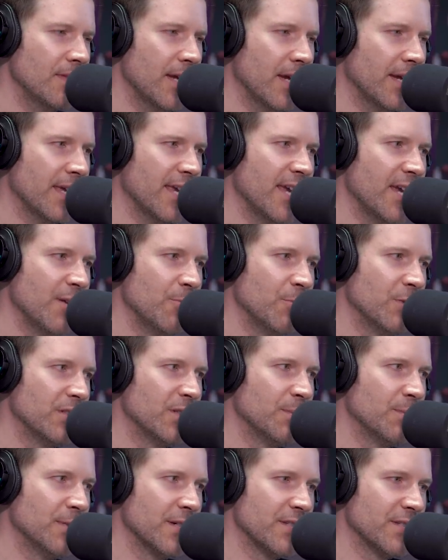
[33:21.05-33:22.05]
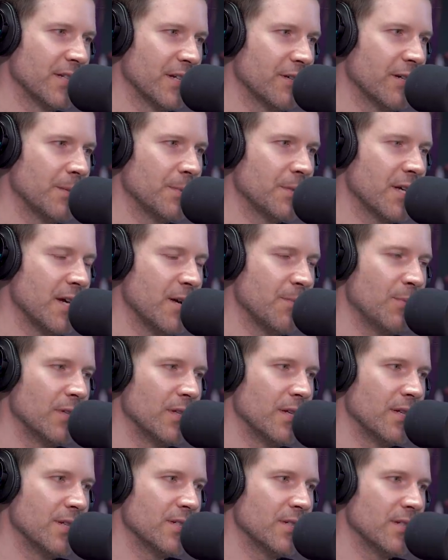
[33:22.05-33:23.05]
that came with the Bloods and Crips
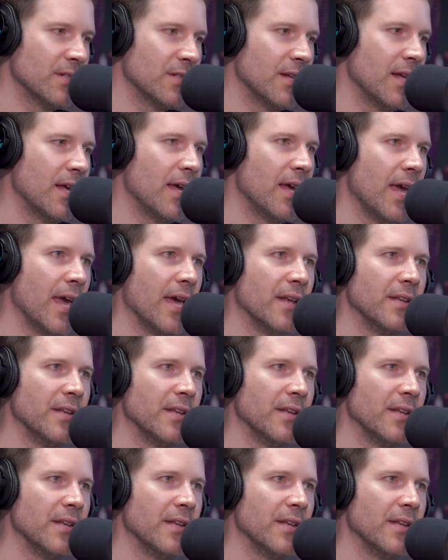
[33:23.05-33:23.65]
compilation mm-hmm.